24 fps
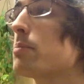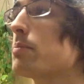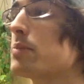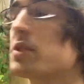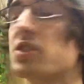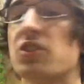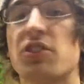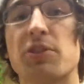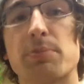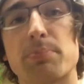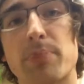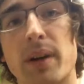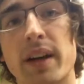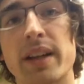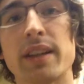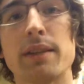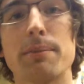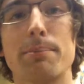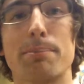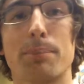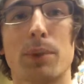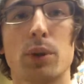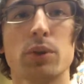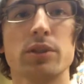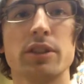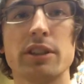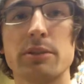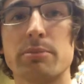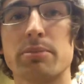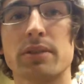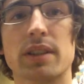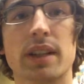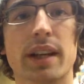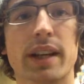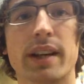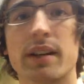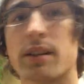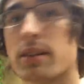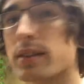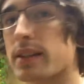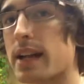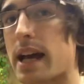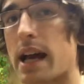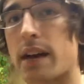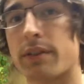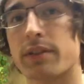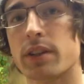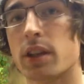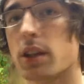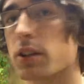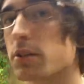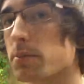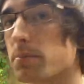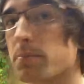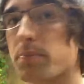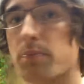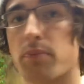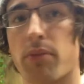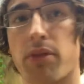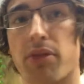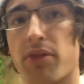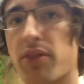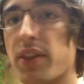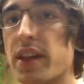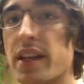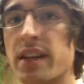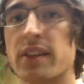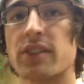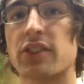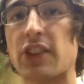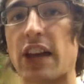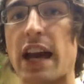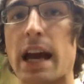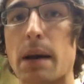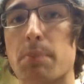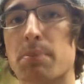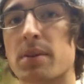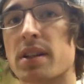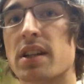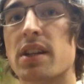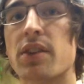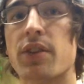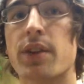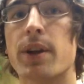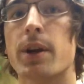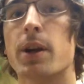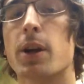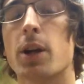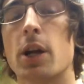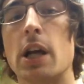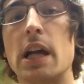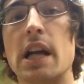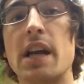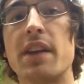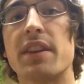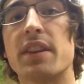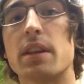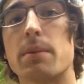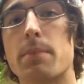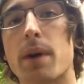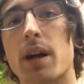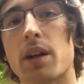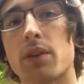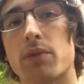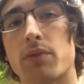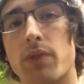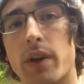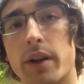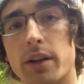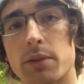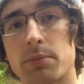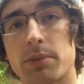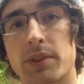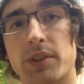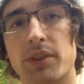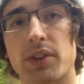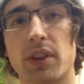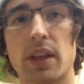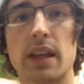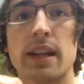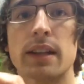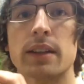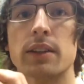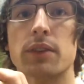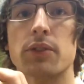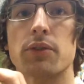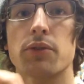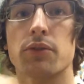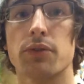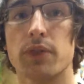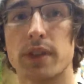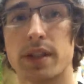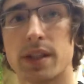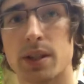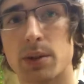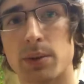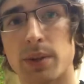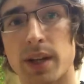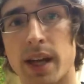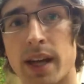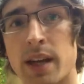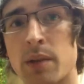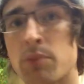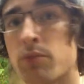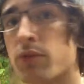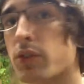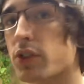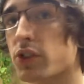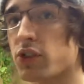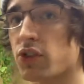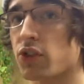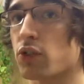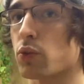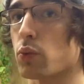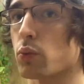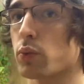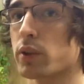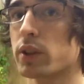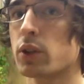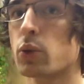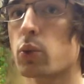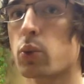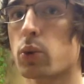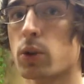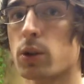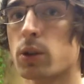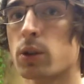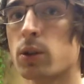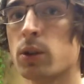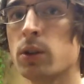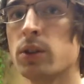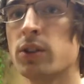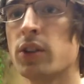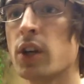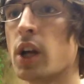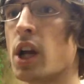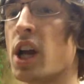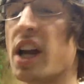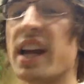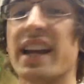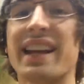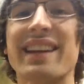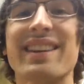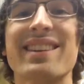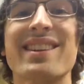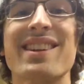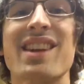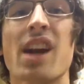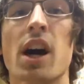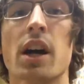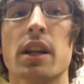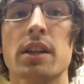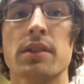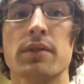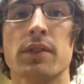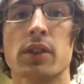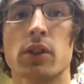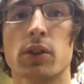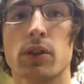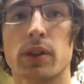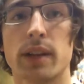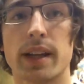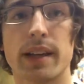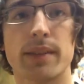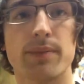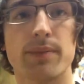Despite multiplayer and having other things happen in there, the amount of variables in a video game versus the real world, not even